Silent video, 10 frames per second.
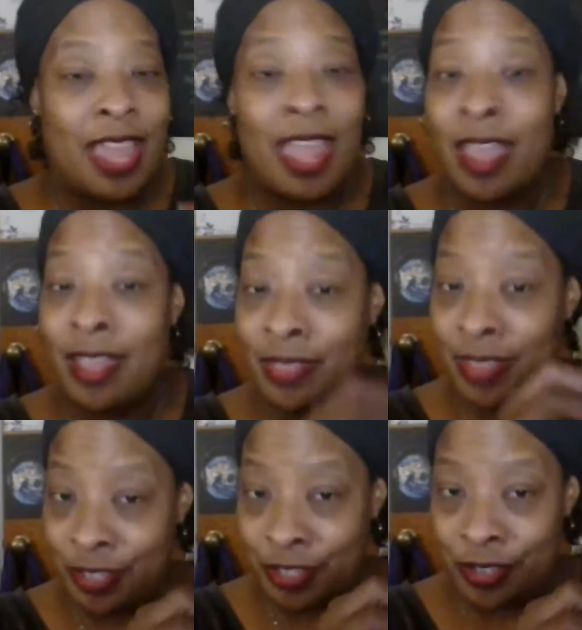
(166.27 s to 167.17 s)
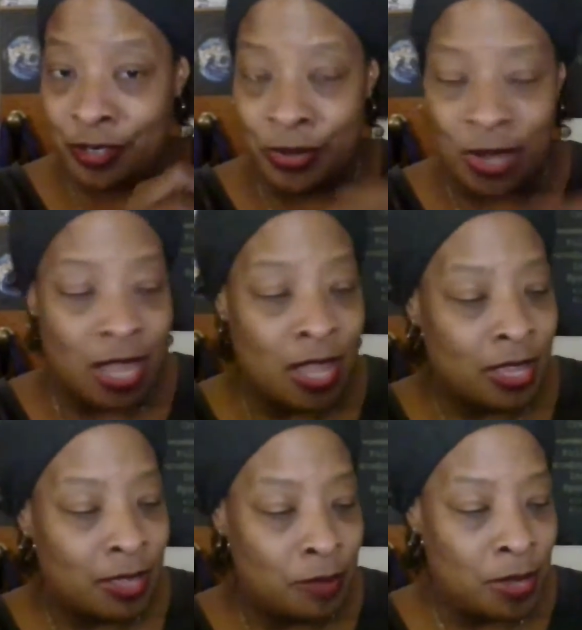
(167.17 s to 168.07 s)
And this too
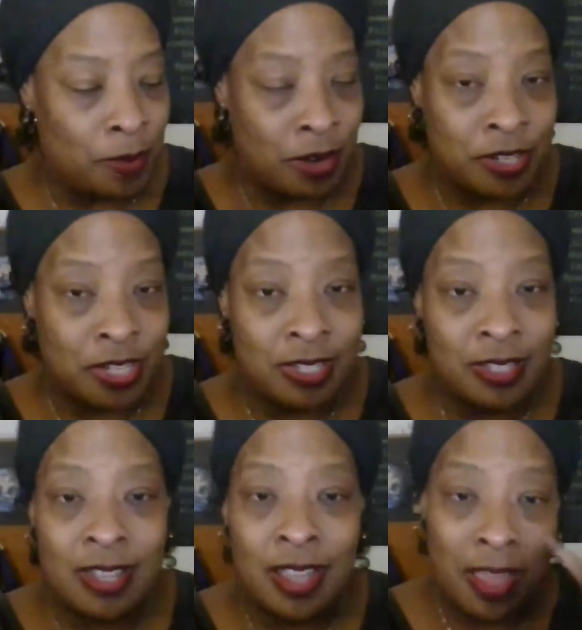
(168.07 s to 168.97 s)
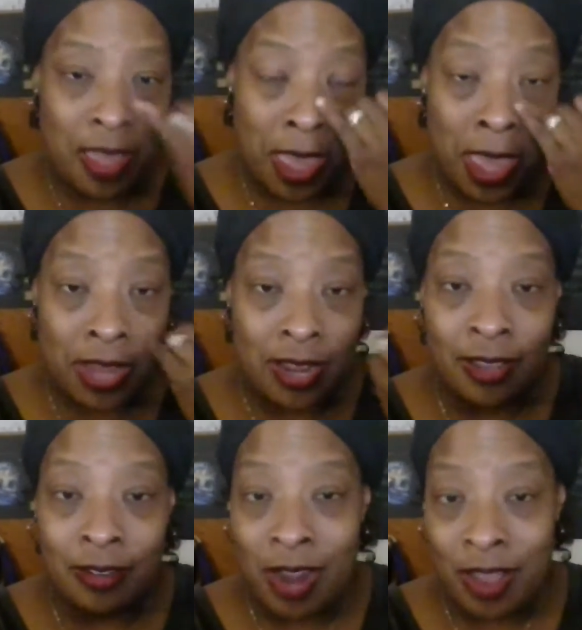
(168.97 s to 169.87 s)
can be purchased at
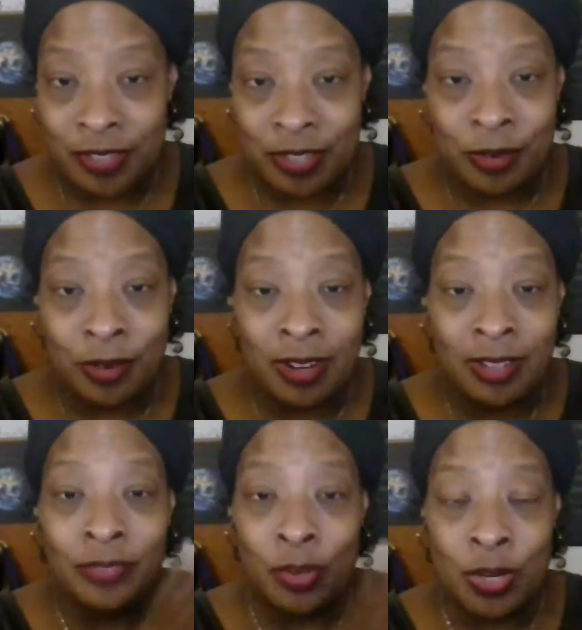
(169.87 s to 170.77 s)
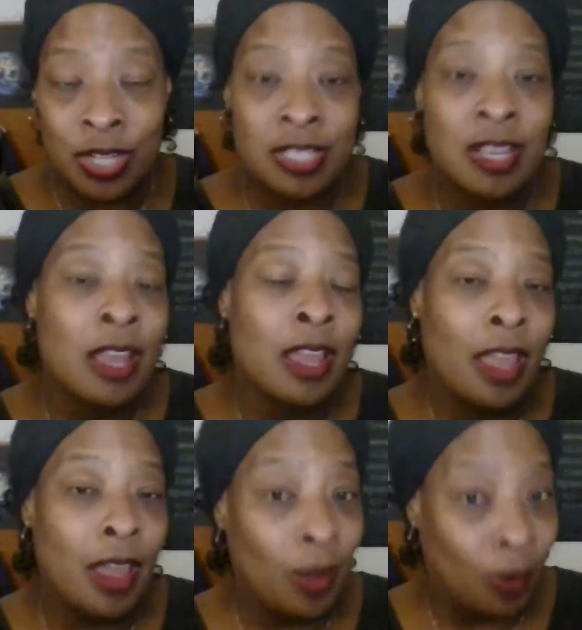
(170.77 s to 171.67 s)
a craft store, of course,
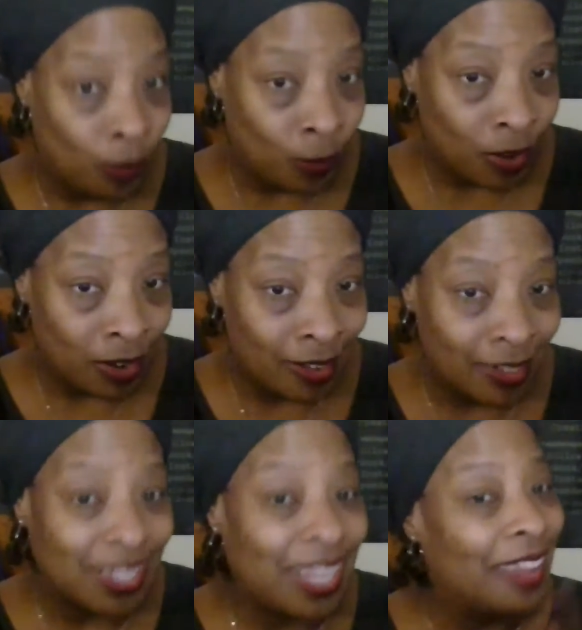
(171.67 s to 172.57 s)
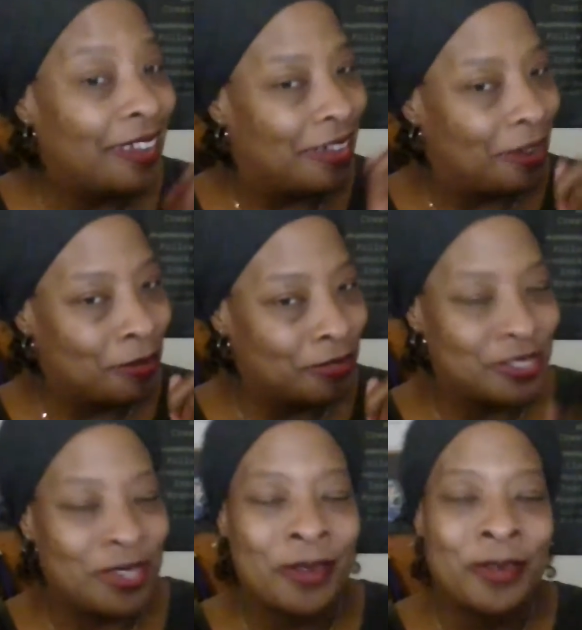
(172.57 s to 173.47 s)
or
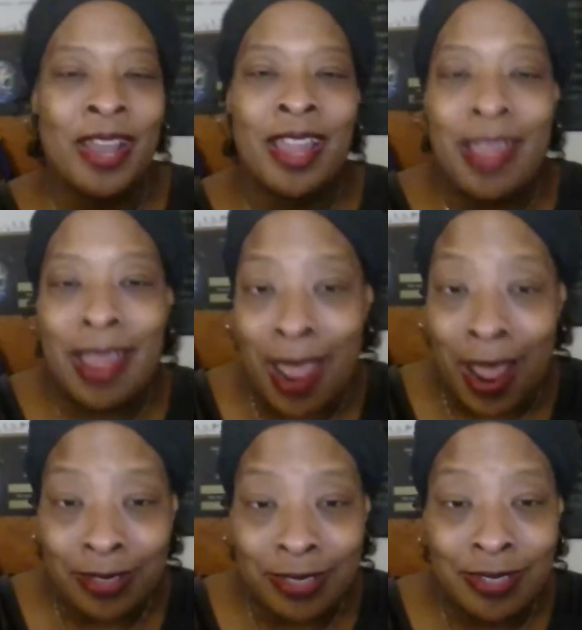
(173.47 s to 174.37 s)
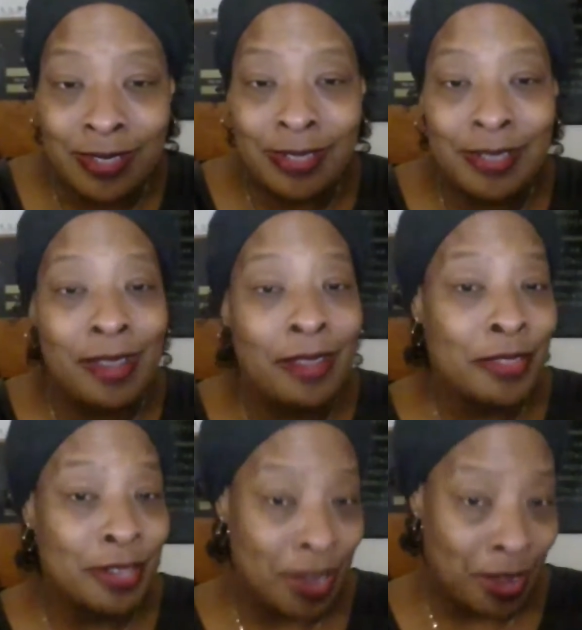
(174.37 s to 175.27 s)
also at
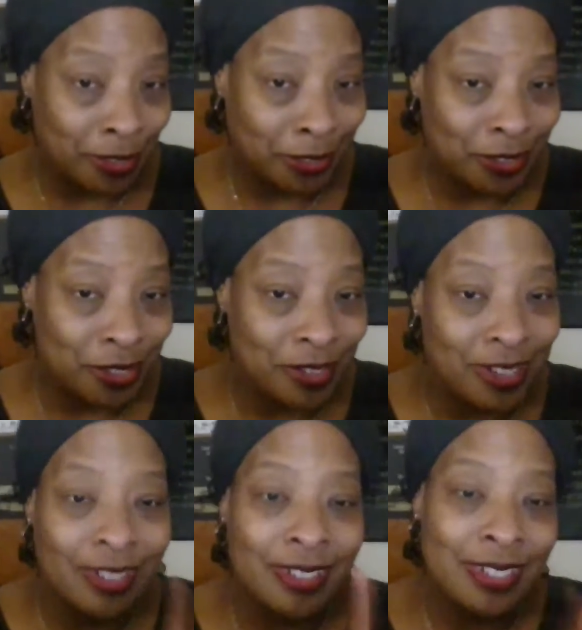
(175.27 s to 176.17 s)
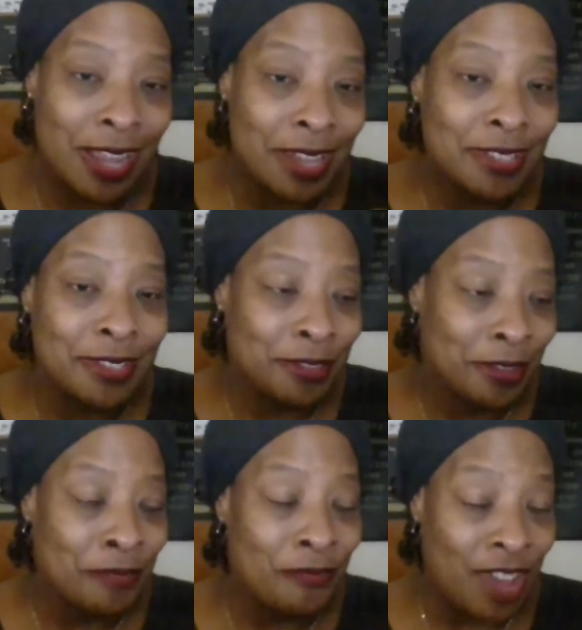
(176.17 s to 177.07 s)
the dollar store. Yes, you
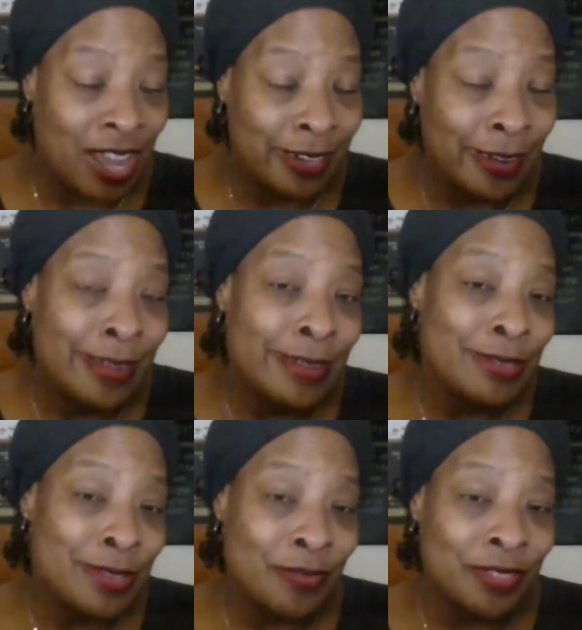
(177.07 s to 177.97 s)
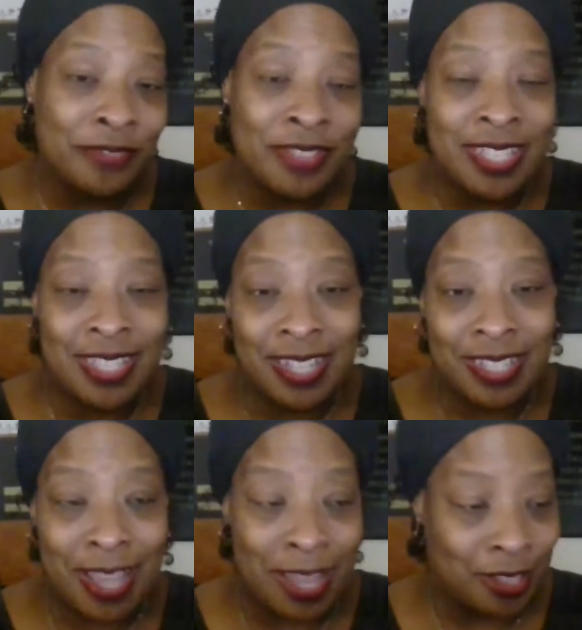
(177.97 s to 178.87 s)
can find several of these
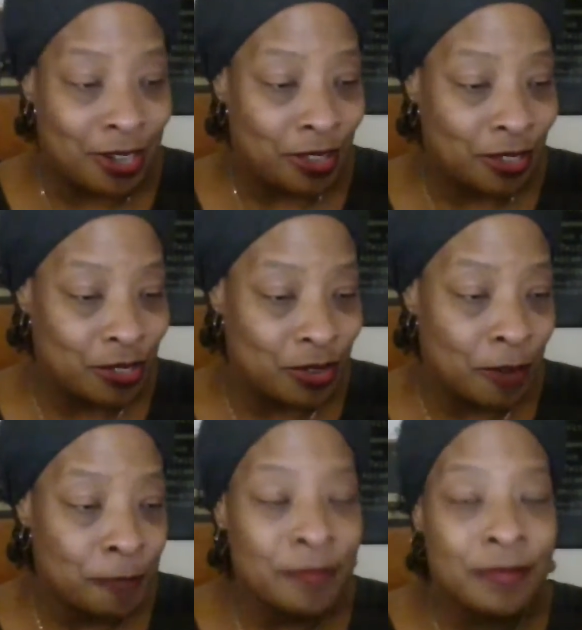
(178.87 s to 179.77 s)
things at the dollar store.